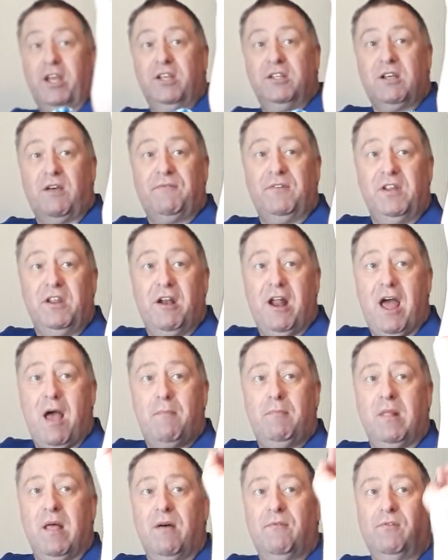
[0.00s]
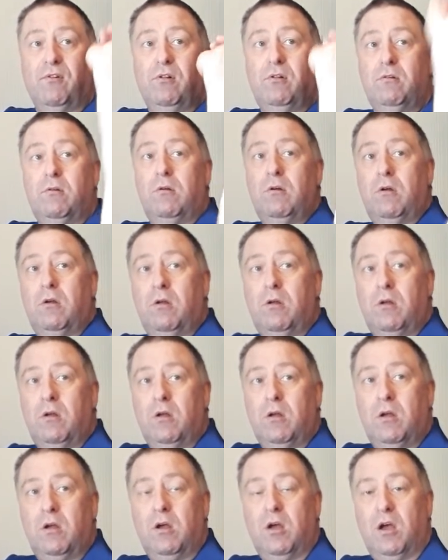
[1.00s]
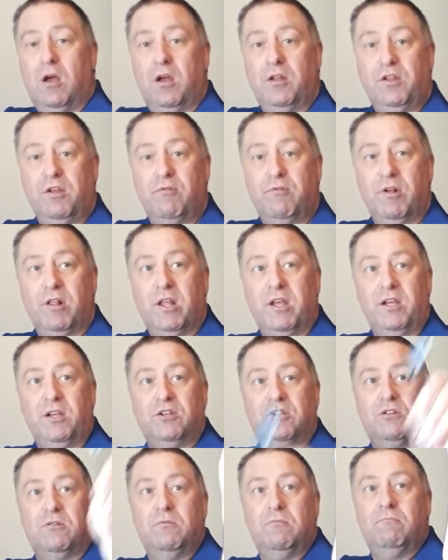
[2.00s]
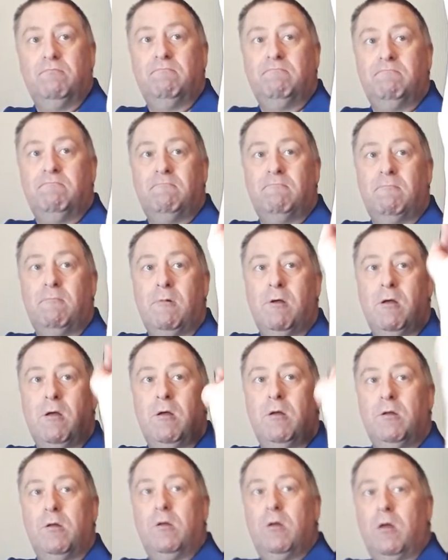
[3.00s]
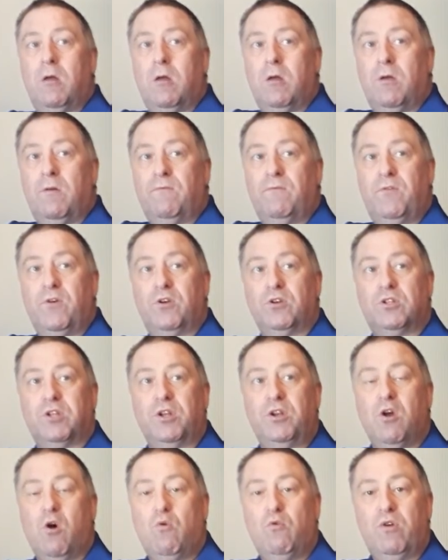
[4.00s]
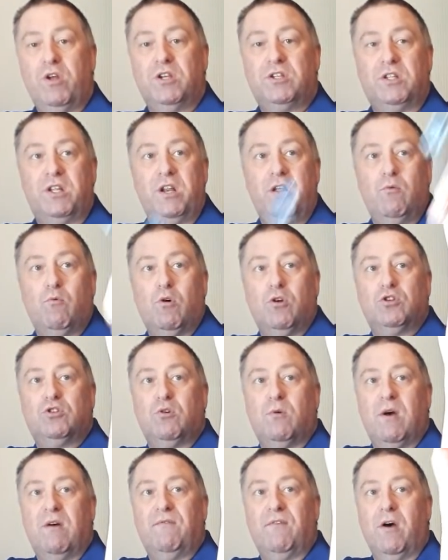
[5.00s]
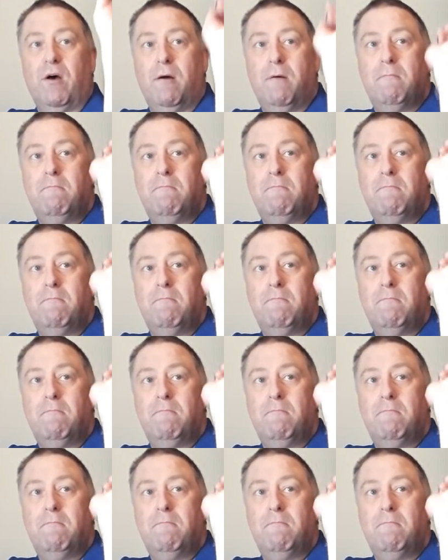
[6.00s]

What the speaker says: is having your arm level and you release. Virtually no wrist in it whatsoever.